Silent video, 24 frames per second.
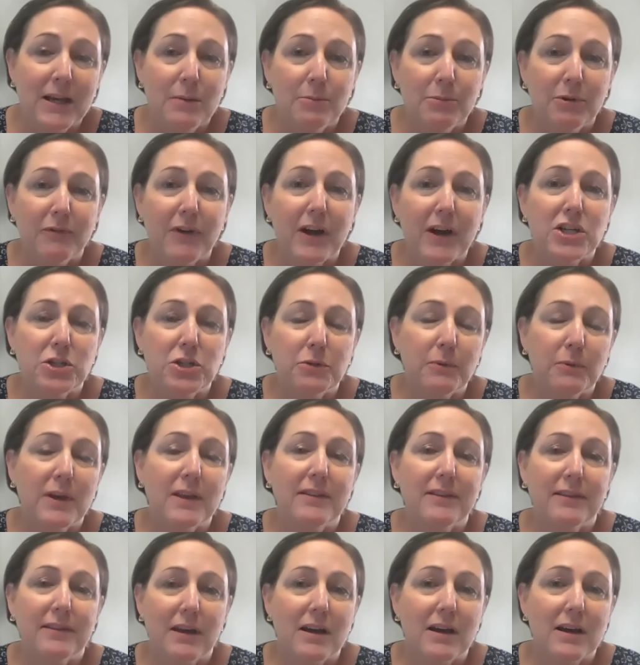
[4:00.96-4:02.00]
provide you
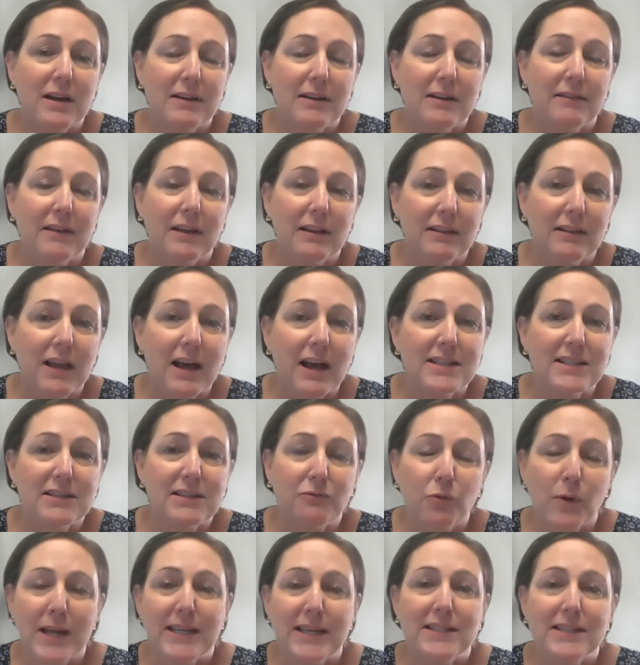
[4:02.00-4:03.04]
with lots of
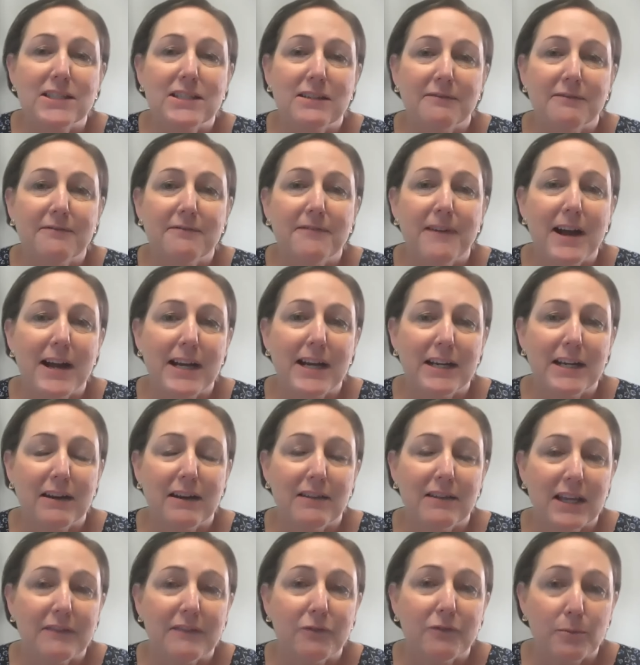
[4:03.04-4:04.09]
ways to find
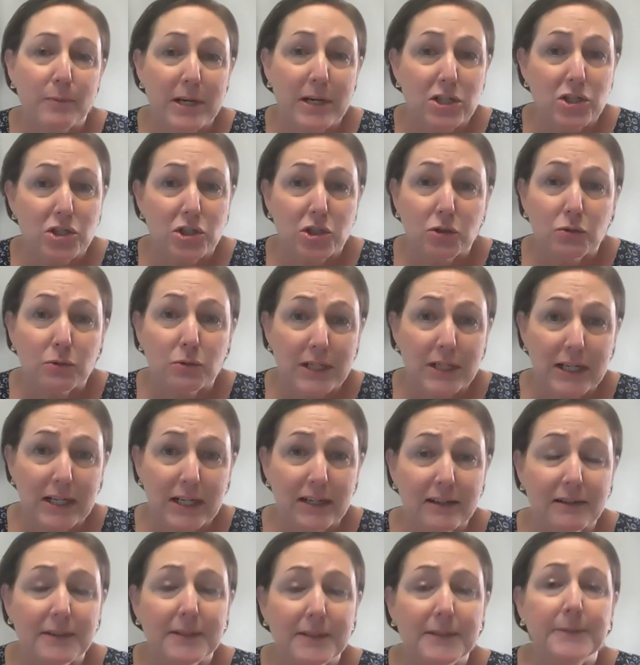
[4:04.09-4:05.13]
the information you
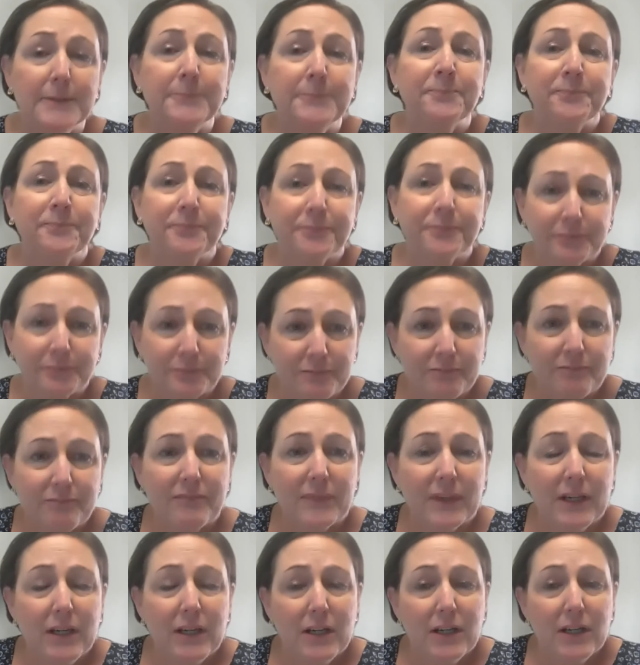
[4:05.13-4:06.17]
need.
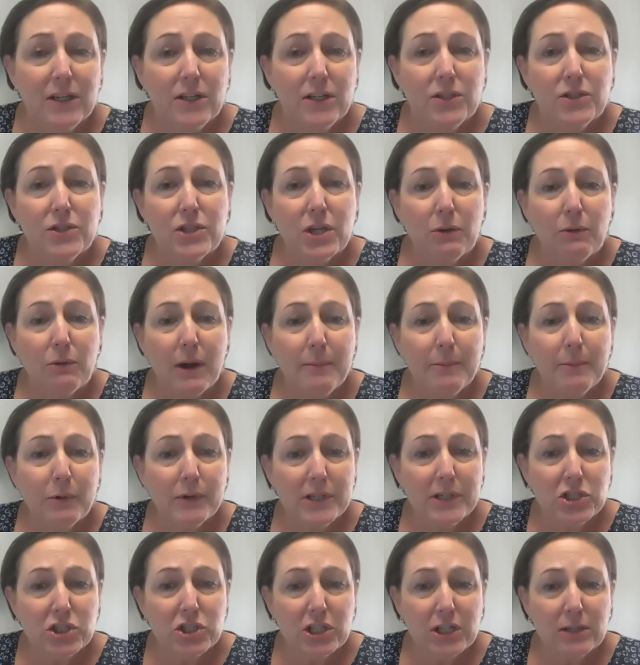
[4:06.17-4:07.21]
So I'm going
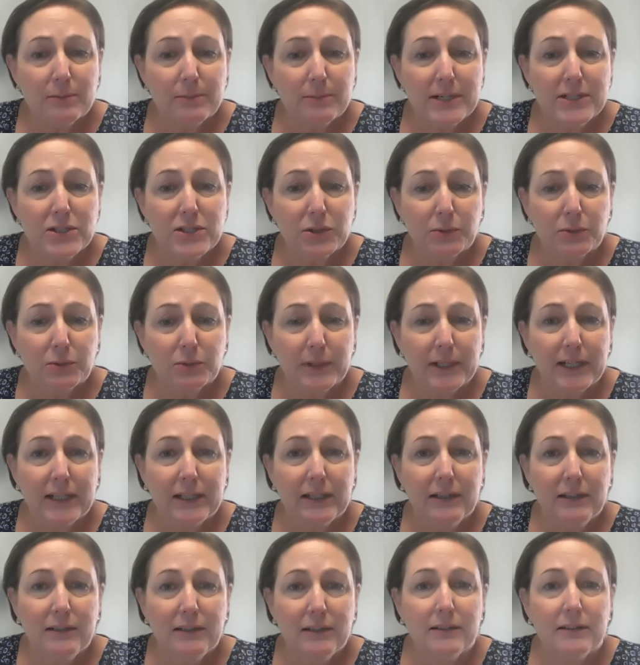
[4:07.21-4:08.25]
to share my
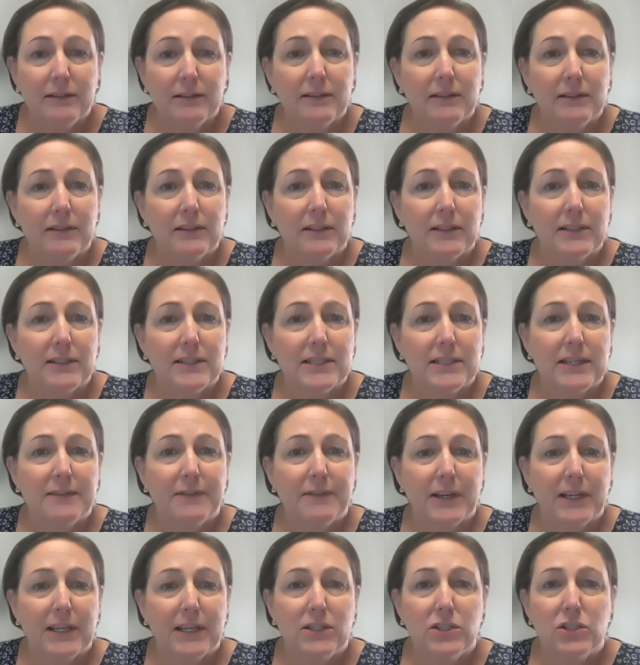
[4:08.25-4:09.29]
screen. Let's see if
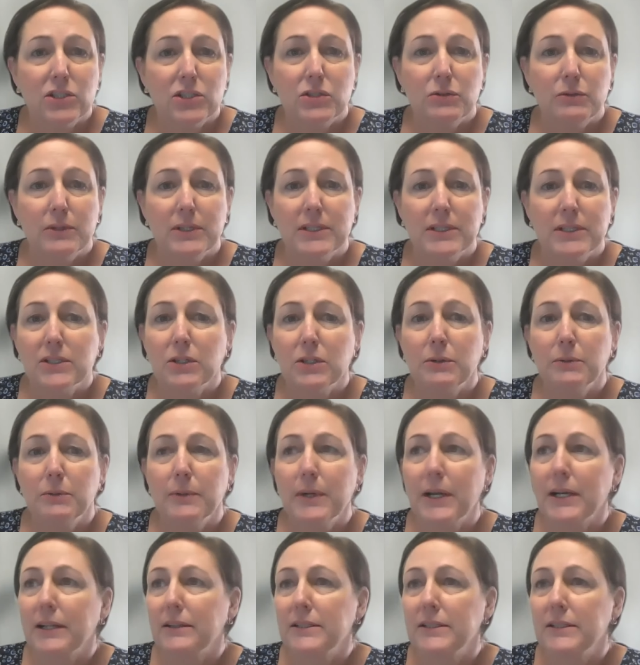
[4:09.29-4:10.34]
I can do this
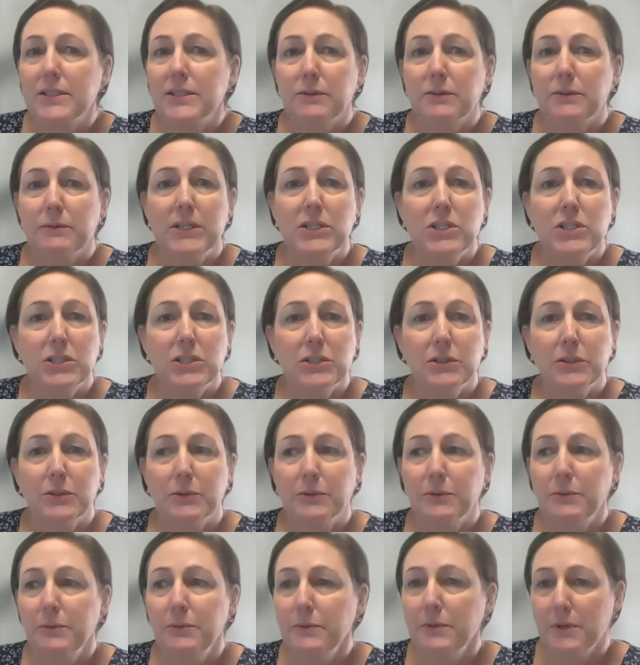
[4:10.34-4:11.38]
correctly. Screen
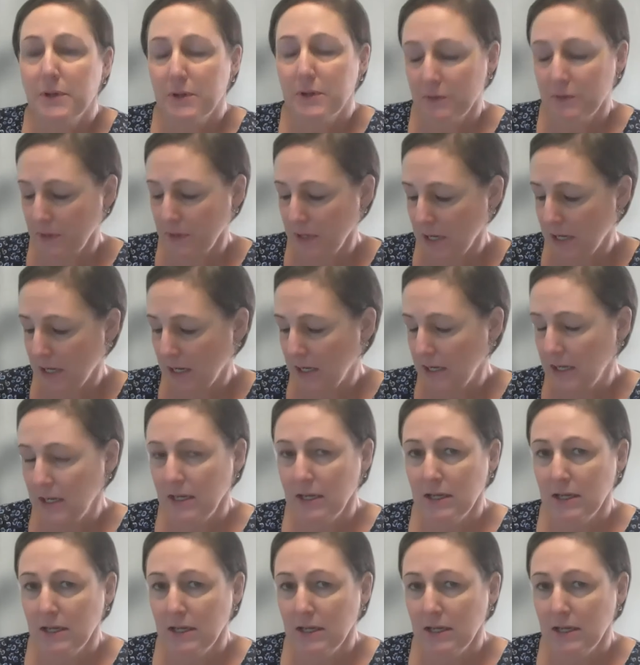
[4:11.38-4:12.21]
2. Okay.